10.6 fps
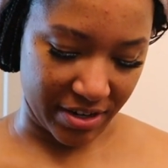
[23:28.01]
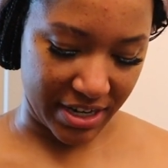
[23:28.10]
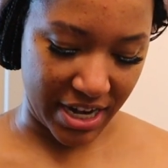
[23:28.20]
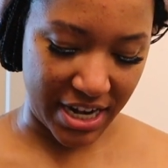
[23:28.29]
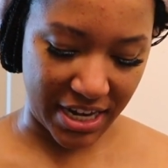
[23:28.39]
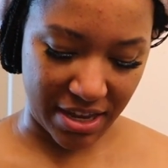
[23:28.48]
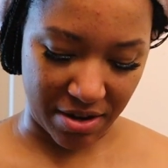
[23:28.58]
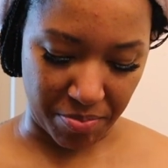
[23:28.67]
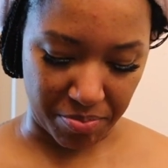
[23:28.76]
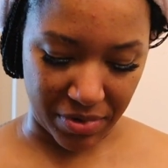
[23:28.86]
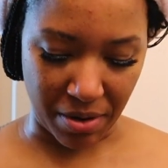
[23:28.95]
They need to
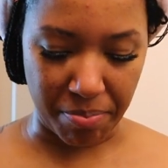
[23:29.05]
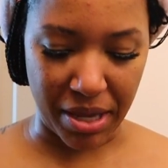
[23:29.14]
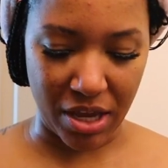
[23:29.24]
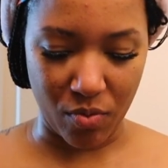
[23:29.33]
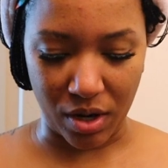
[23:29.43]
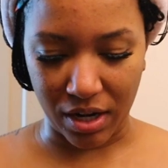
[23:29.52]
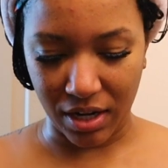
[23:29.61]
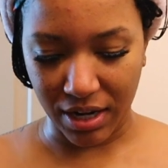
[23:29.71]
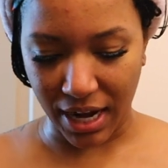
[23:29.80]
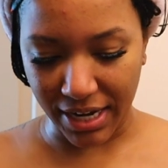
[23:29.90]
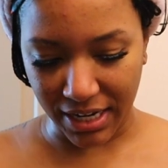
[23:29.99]
get the big one.
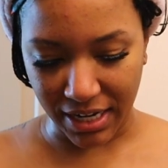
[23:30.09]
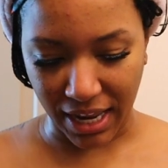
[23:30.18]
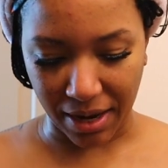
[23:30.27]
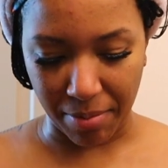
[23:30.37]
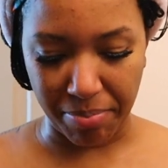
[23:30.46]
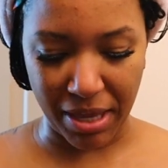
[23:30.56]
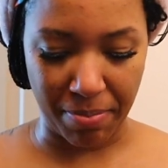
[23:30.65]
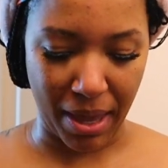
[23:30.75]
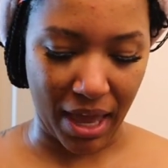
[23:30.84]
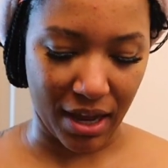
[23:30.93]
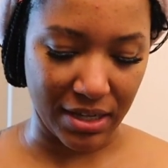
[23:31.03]
I need to get like a big
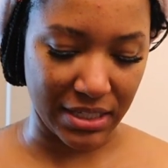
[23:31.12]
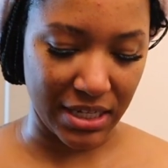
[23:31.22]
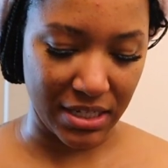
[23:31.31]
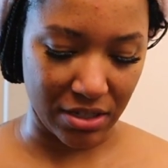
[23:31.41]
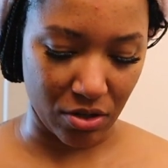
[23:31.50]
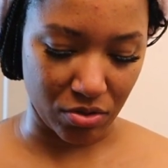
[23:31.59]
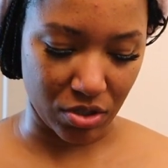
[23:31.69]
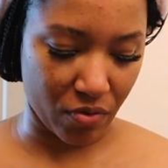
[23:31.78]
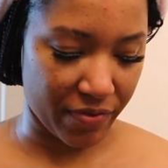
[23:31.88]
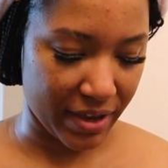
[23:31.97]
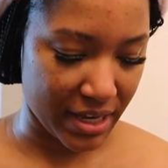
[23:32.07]
pack because these go
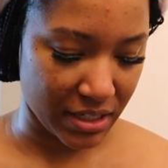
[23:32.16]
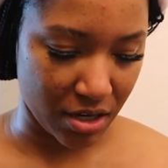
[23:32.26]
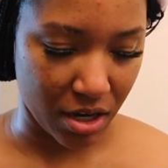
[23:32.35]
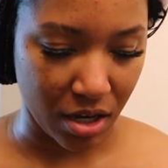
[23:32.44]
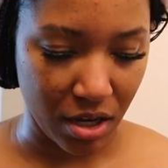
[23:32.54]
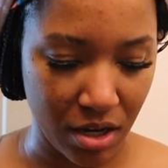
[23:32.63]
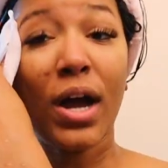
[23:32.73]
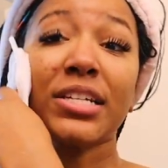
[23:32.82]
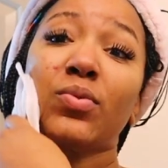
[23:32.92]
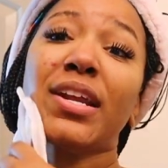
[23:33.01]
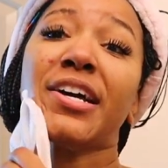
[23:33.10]
so fast, y'all.
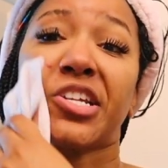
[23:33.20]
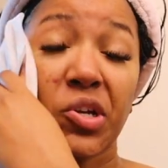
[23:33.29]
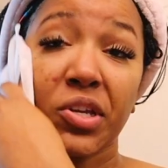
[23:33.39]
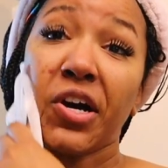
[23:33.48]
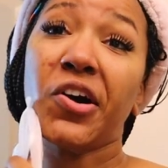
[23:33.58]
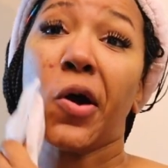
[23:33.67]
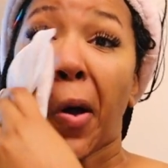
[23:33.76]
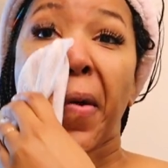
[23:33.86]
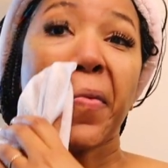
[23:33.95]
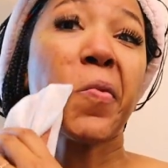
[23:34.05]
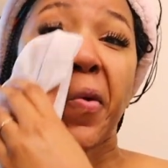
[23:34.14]
Watch when I show y'all.
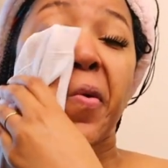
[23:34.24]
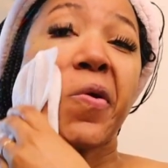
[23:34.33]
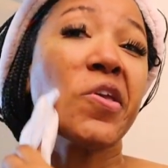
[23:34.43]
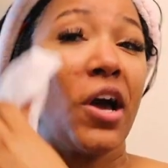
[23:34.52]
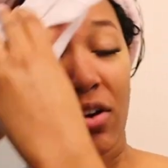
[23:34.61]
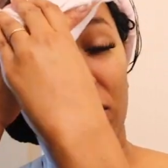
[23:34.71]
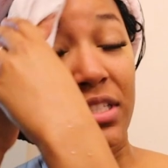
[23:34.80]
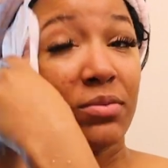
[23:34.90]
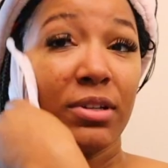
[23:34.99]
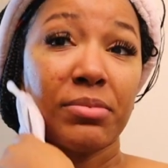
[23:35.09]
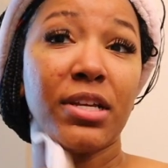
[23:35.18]
Y'all want to
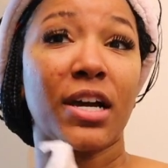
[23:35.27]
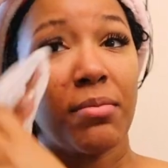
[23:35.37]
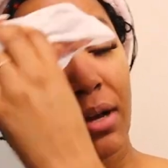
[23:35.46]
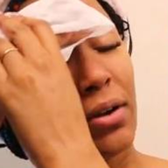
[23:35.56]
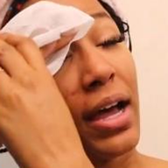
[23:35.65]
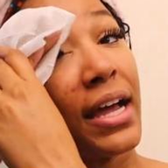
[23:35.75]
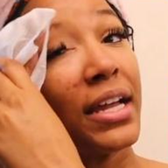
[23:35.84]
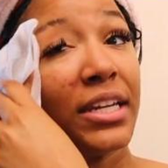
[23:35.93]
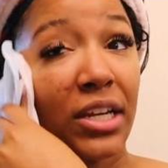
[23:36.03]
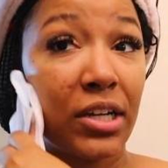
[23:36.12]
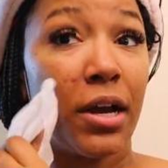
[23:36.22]
see what I'm talking about, how it
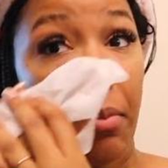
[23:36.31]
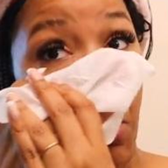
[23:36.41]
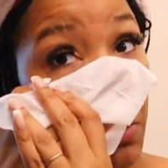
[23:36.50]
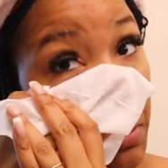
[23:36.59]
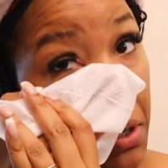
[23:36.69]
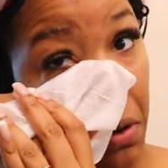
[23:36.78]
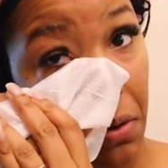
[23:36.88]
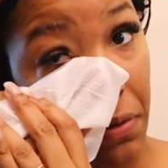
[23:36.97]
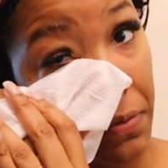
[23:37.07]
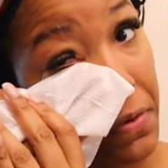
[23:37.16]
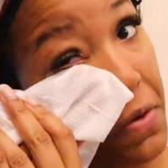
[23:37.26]
didn't come all the way off.